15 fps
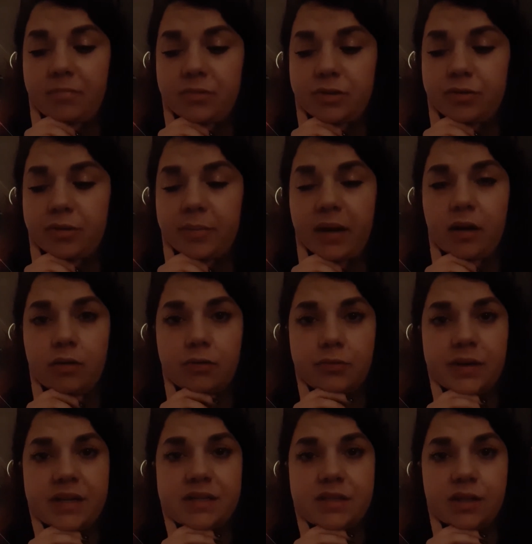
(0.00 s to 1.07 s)
doing my own
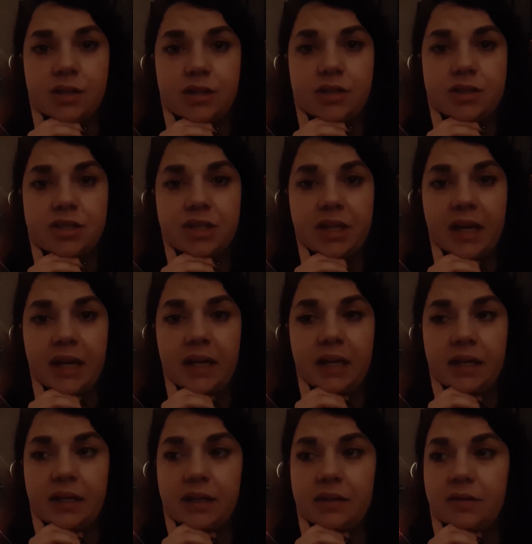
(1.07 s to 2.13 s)
research
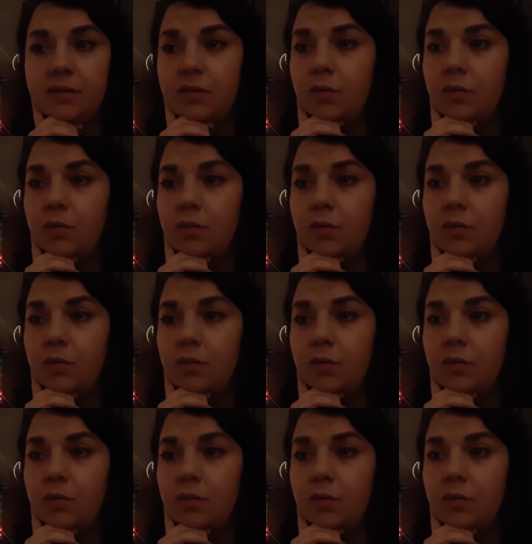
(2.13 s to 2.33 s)
and